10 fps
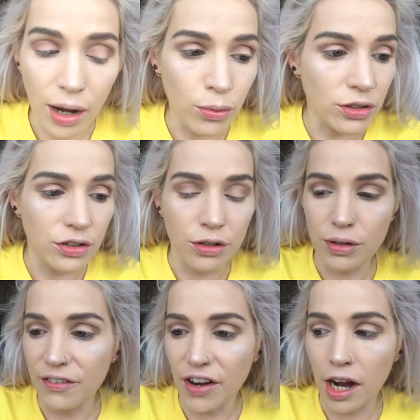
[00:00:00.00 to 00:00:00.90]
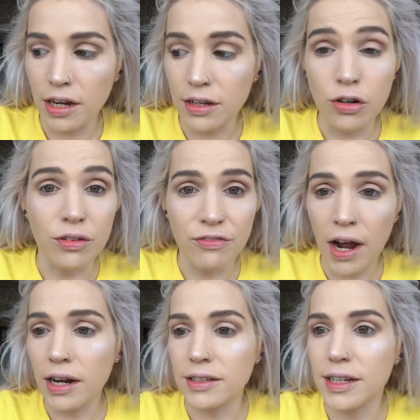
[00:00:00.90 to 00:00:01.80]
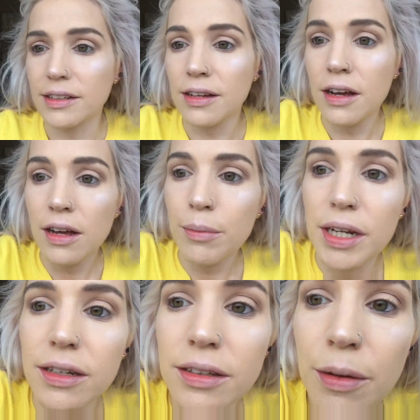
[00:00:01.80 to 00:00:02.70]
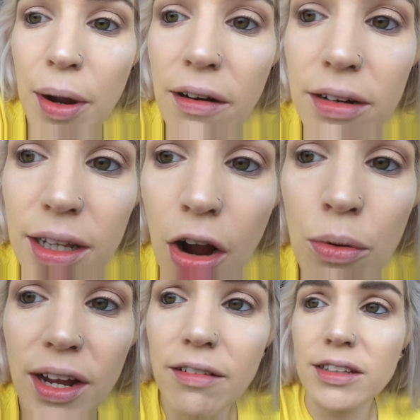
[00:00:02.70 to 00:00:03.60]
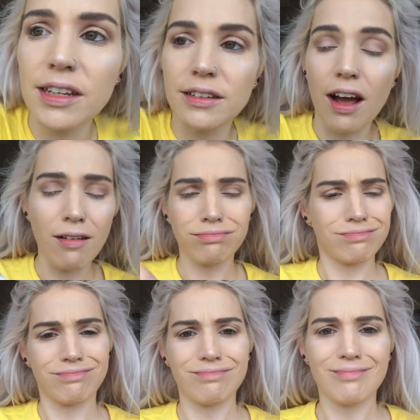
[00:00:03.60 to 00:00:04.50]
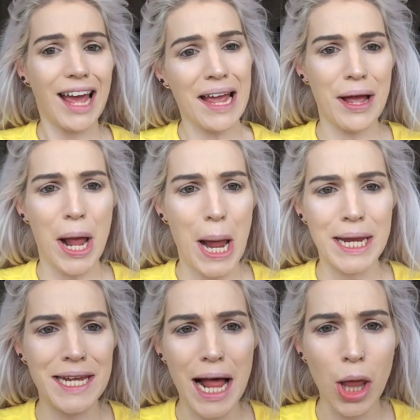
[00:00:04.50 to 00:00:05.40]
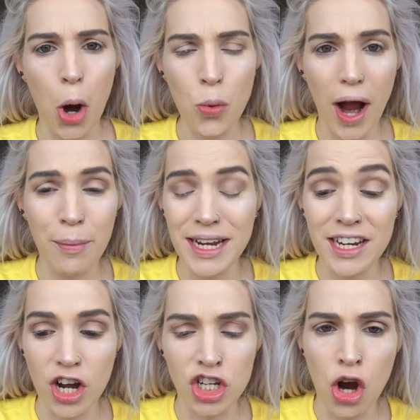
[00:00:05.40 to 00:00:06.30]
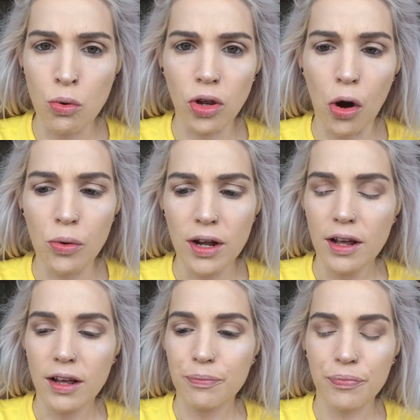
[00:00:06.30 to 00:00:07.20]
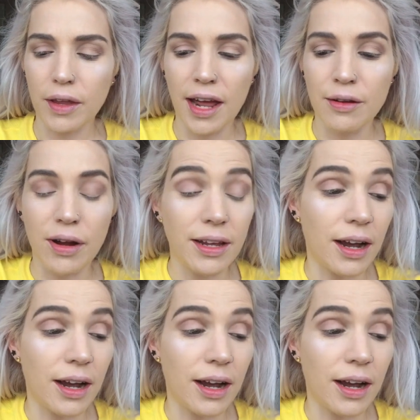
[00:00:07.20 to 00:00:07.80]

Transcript: I would do if I could find it because apparently, oh, here it is. Oh, yellow, I mean, YOLO. Anyway,